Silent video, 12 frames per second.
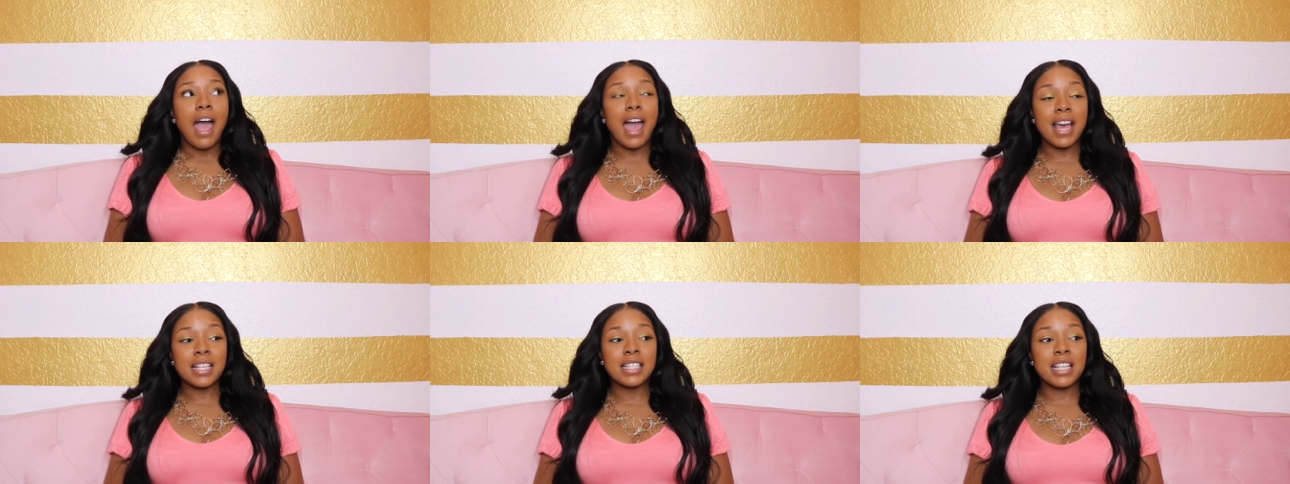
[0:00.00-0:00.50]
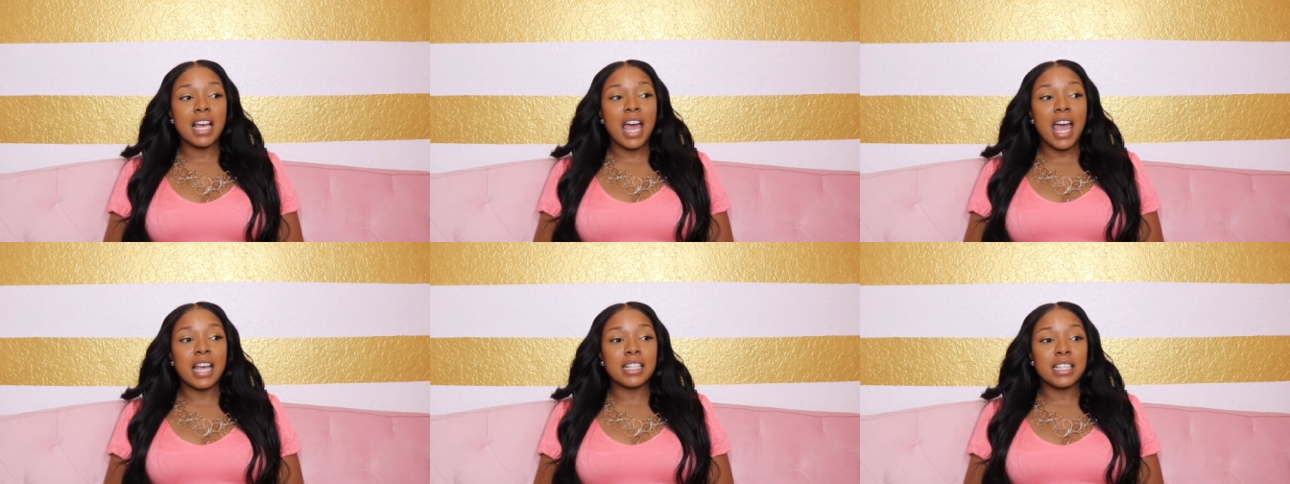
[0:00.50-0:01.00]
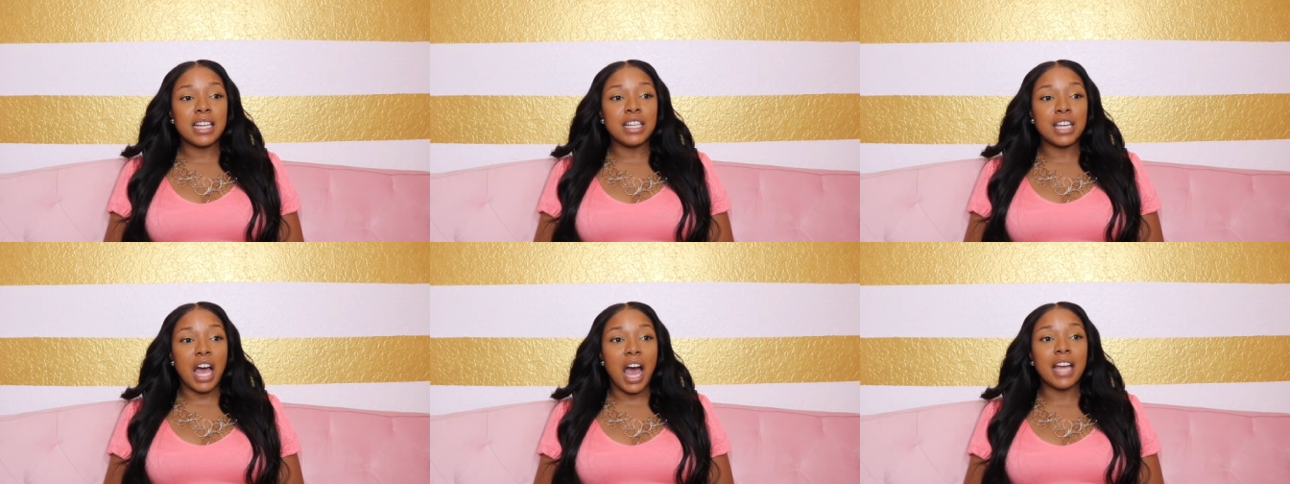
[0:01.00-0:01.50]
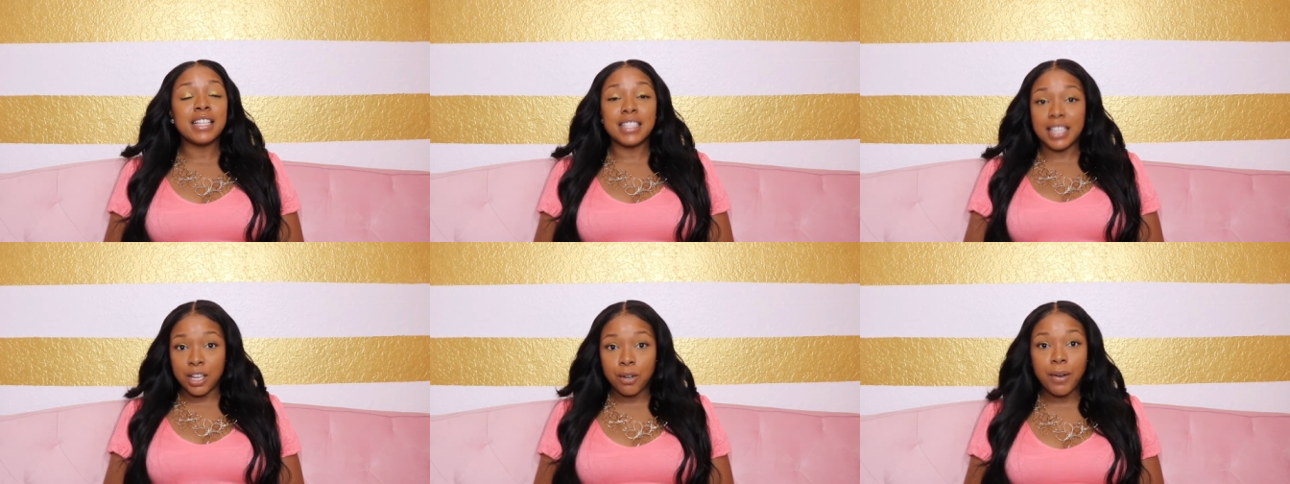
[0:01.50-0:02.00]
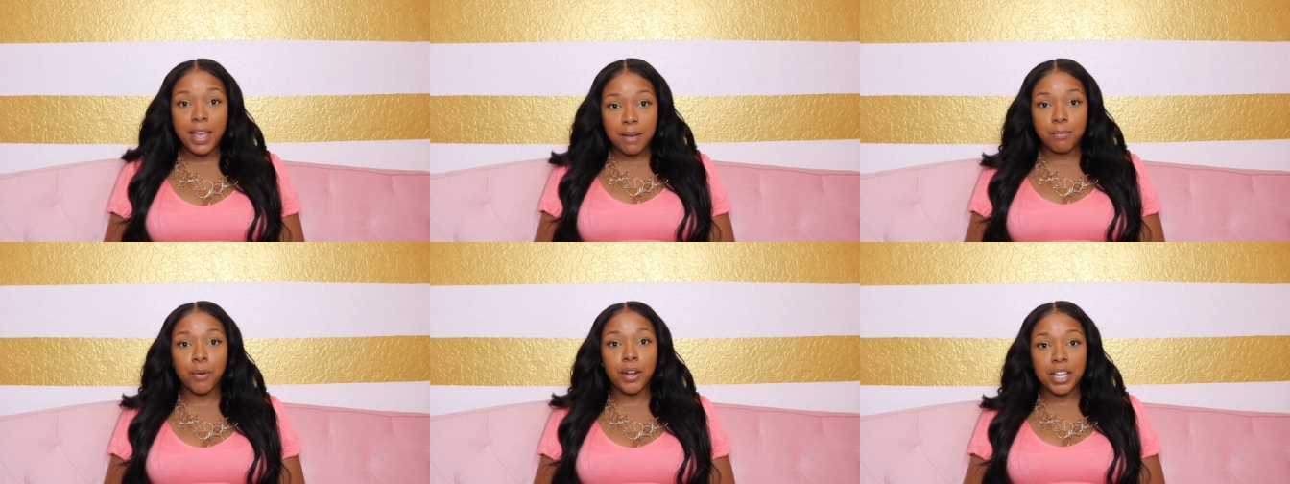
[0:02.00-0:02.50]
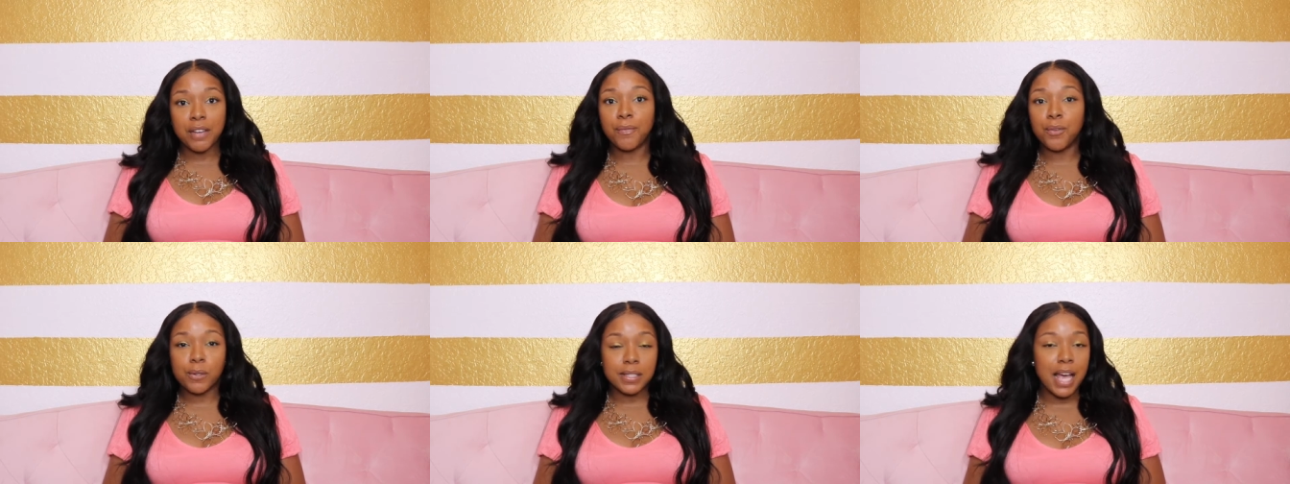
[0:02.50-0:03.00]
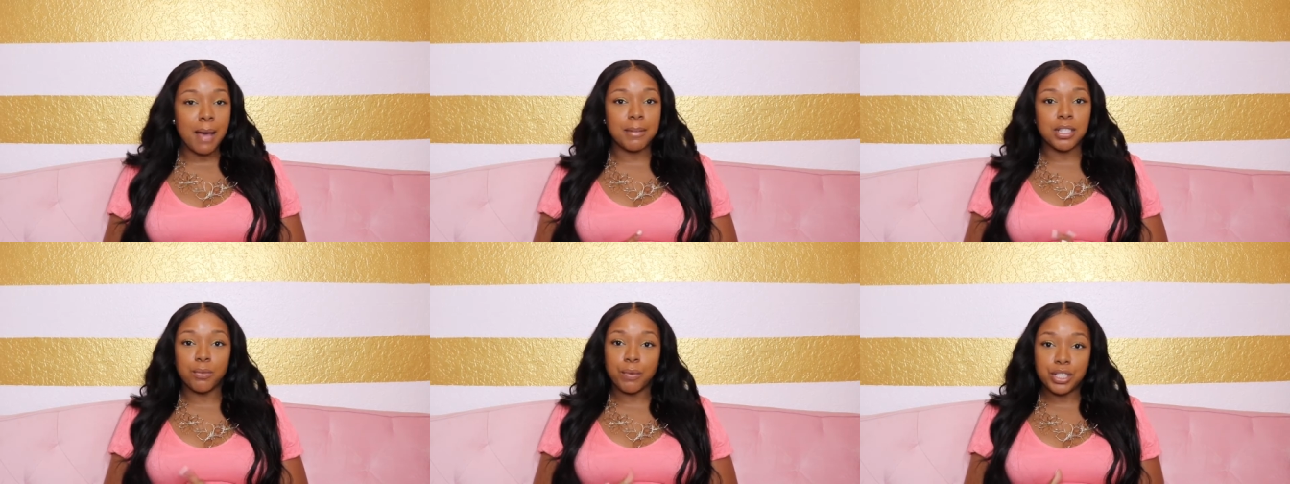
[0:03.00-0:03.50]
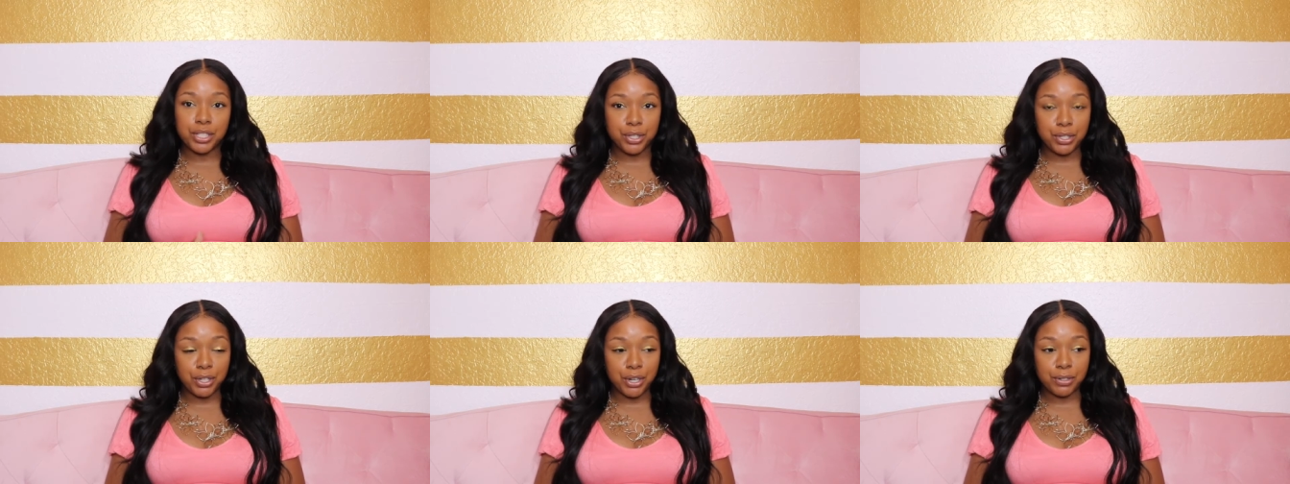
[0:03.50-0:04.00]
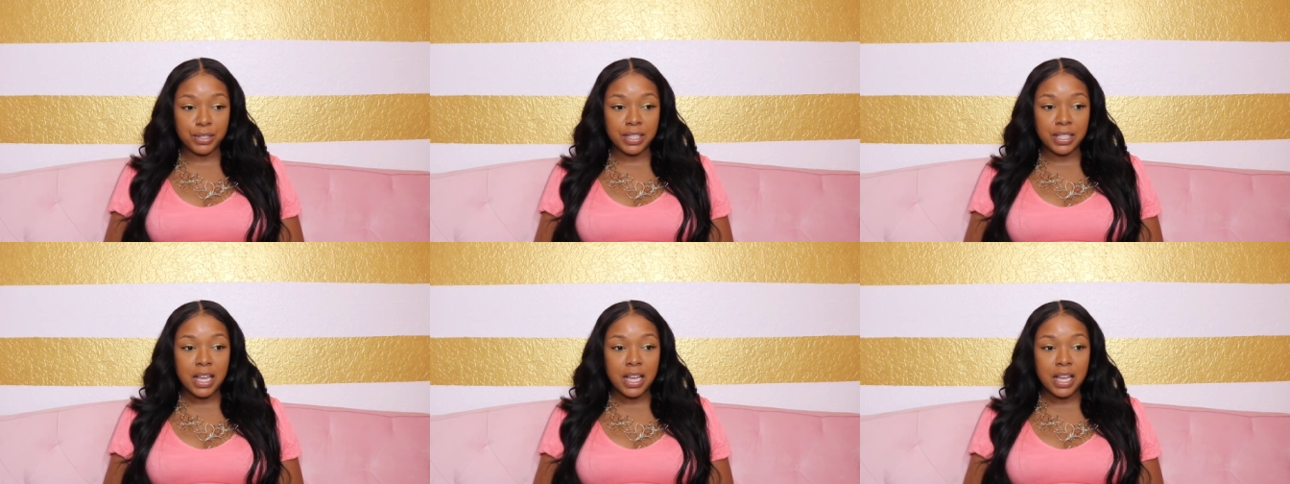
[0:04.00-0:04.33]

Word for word: as as in, I still am working full time as a registered nurse.